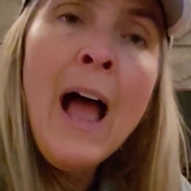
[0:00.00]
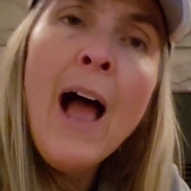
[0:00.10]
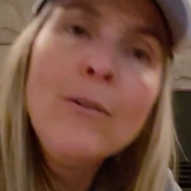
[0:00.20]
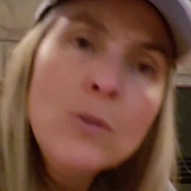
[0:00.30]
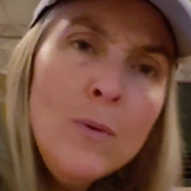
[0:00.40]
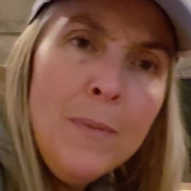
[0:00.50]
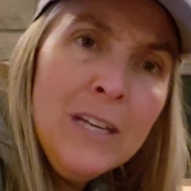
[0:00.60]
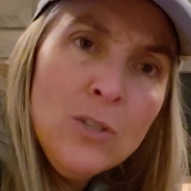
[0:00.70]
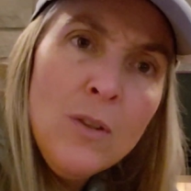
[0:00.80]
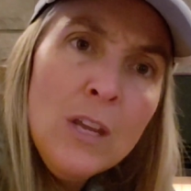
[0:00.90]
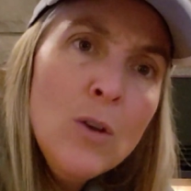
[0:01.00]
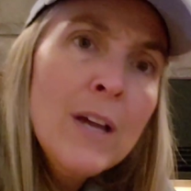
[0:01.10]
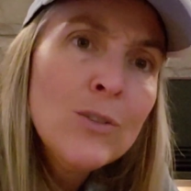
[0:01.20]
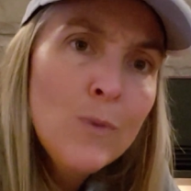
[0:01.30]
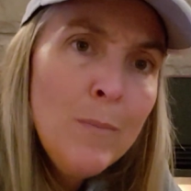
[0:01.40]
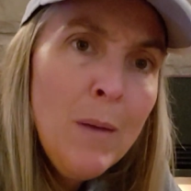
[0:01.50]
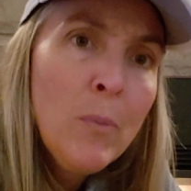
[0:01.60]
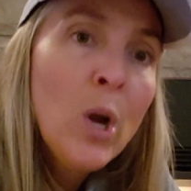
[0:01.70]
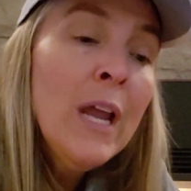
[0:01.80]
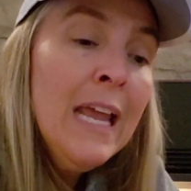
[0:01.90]
I also want to make sure that you guys
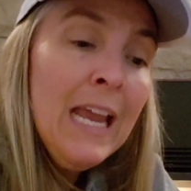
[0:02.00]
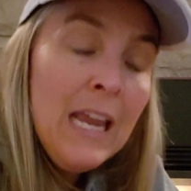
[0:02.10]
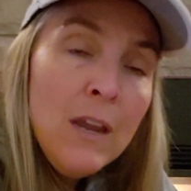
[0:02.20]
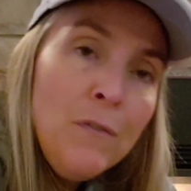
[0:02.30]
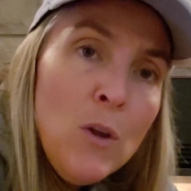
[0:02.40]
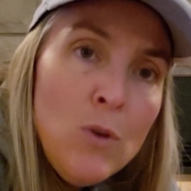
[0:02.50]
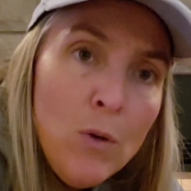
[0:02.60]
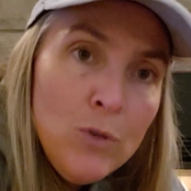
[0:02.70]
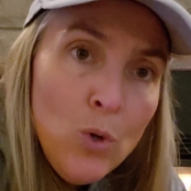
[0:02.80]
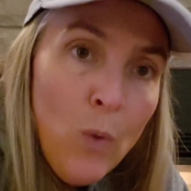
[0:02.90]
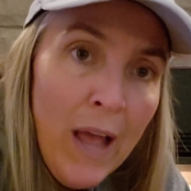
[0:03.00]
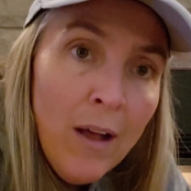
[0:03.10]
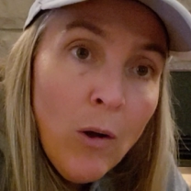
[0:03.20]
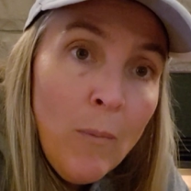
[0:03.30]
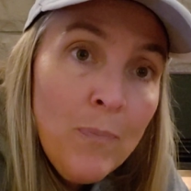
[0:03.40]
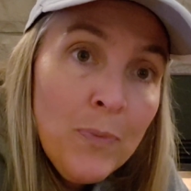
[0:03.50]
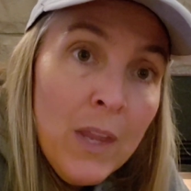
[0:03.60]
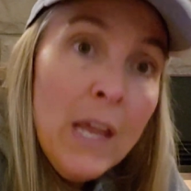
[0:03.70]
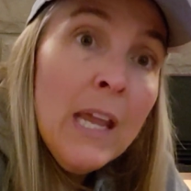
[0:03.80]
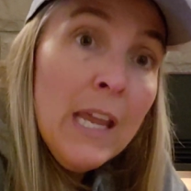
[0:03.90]
remember, if you don't do well,
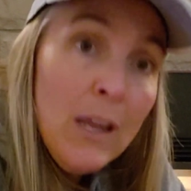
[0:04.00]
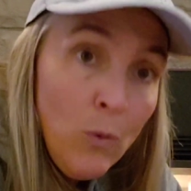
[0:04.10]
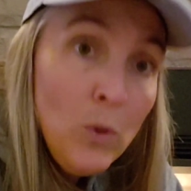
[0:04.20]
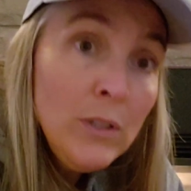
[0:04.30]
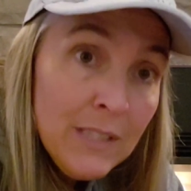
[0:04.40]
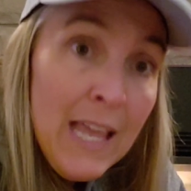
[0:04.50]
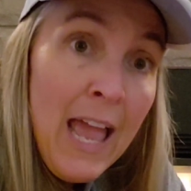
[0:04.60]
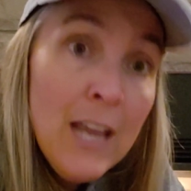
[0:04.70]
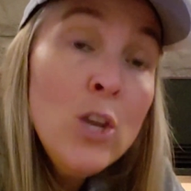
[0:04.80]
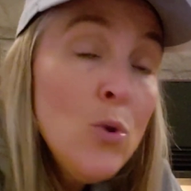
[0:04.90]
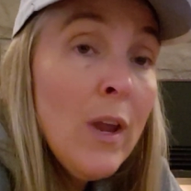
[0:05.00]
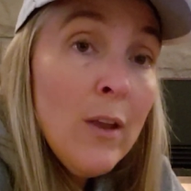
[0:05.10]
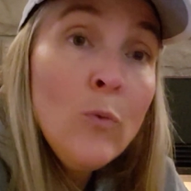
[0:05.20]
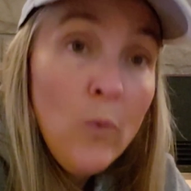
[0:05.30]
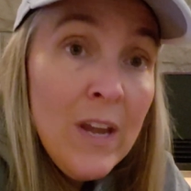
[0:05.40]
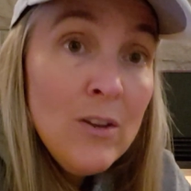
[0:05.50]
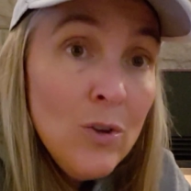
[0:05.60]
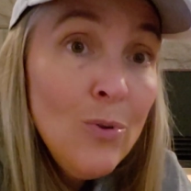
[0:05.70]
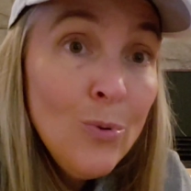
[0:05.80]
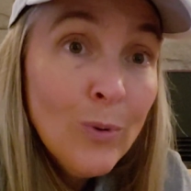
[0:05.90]
it will say you can
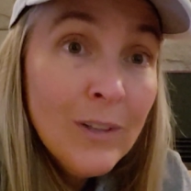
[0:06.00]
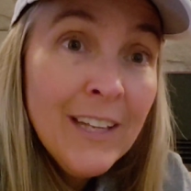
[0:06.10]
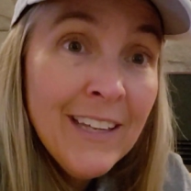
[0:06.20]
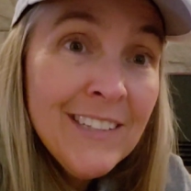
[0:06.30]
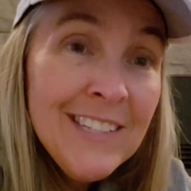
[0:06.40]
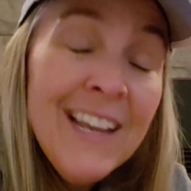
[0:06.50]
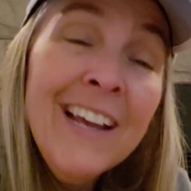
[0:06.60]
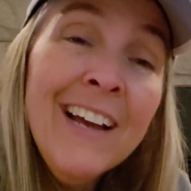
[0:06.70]
redo it.